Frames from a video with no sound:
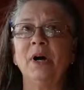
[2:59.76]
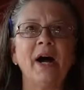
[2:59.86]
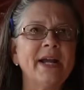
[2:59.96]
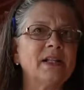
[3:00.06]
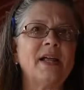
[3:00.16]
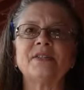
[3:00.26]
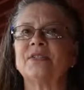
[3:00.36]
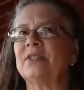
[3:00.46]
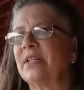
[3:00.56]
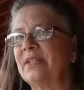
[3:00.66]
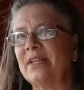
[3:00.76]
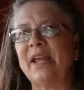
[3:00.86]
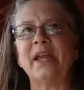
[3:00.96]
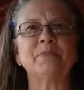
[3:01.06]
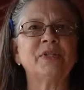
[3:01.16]
eyeglasses,
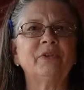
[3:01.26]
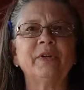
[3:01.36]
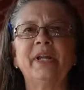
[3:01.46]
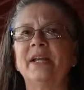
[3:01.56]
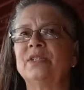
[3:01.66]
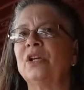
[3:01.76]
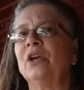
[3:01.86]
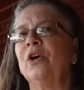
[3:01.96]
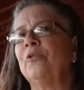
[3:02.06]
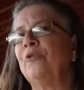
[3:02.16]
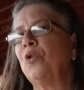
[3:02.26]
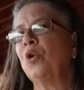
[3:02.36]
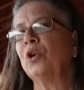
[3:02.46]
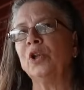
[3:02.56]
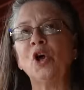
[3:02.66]
exams, hearing aids
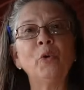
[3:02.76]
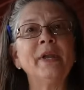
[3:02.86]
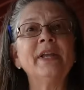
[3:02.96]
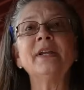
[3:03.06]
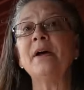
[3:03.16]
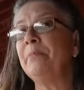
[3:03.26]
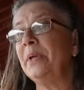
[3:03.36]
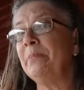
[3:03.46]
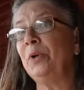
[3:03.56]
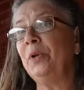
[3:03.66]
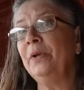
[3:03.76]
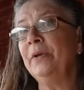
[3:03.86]
for low-income people.